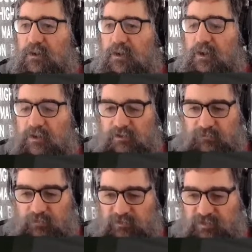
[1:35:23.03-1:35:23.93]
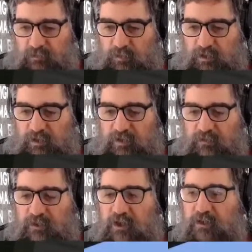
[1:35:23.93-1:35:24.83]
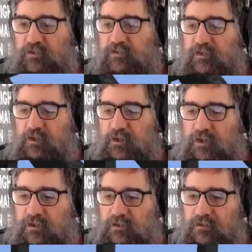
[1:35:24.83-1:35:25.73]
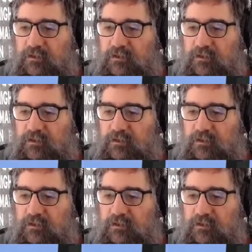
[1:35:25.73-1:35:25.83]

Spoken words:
And if I stick my head out the other side,